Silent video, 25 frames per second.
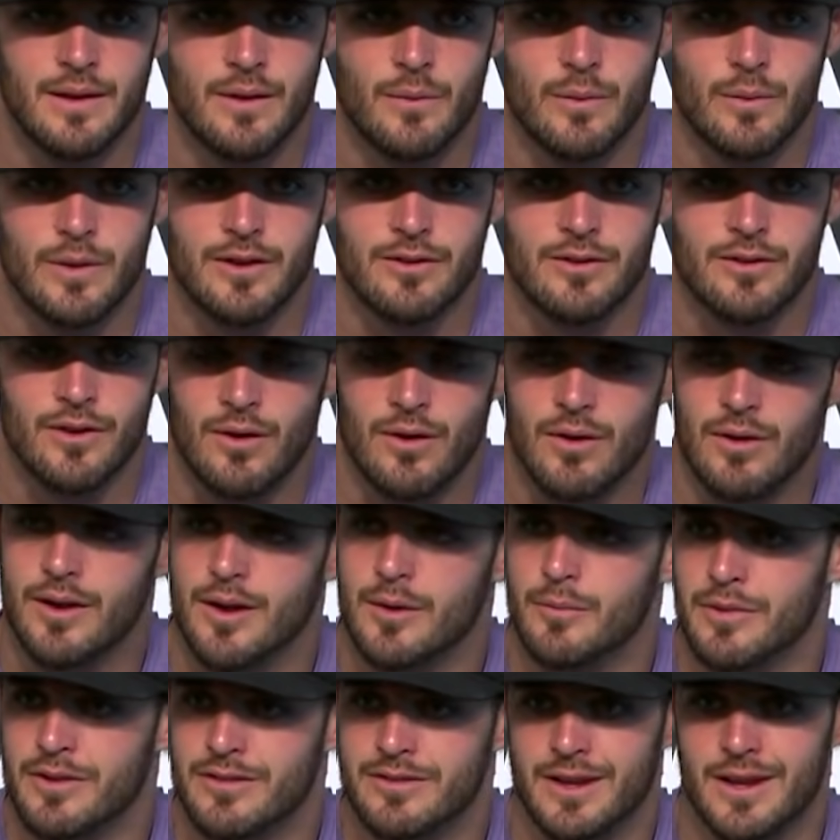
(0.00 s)
when it's hard, and
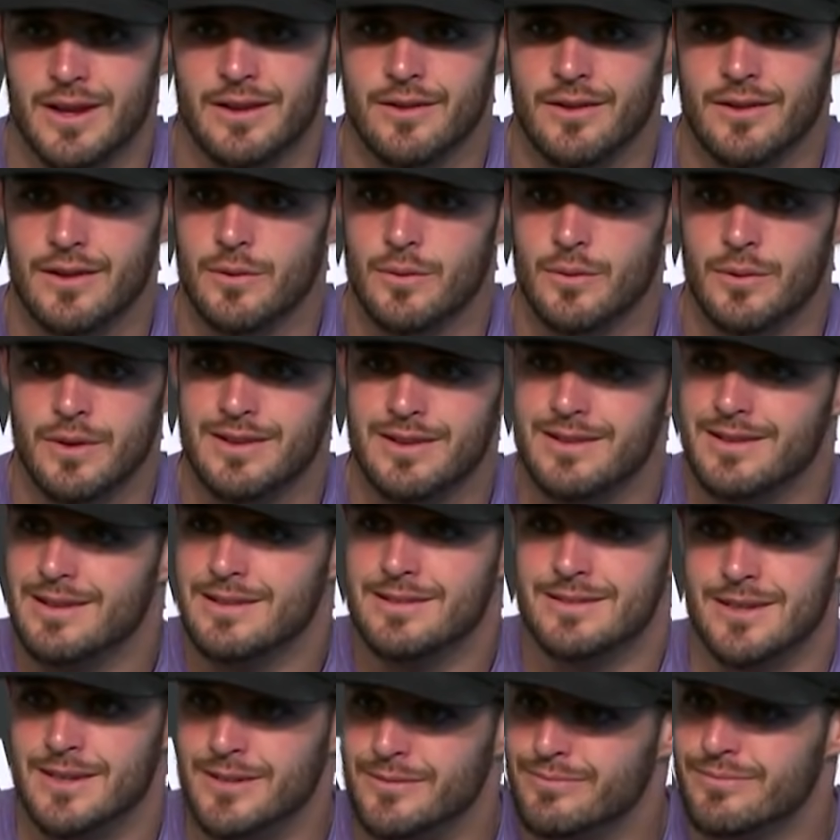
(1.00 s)
I'm going to stand on it when it's
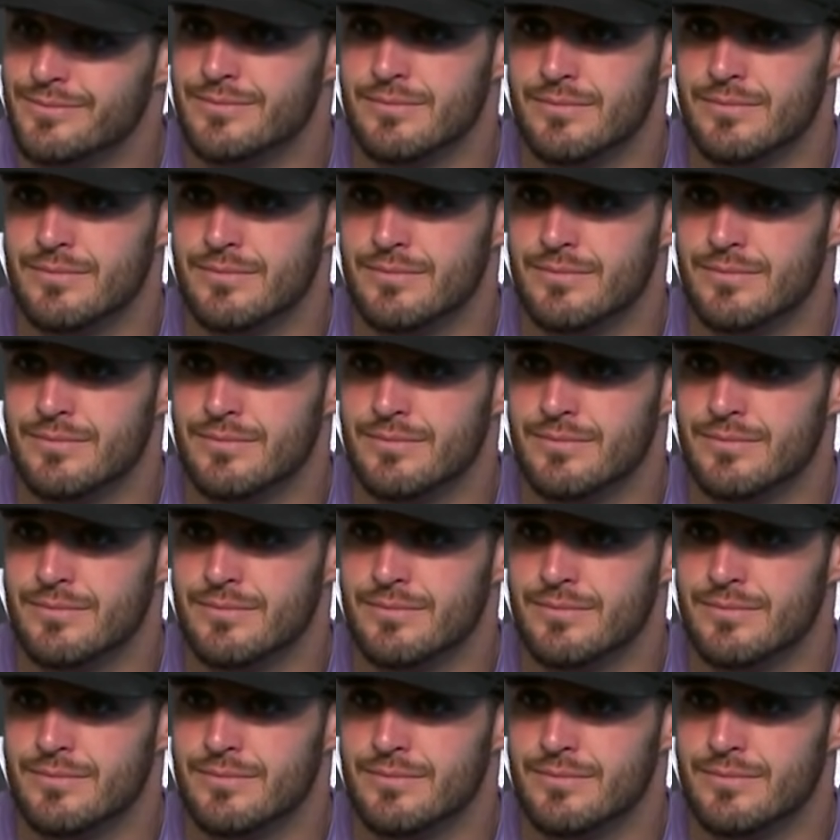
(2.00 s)
easy,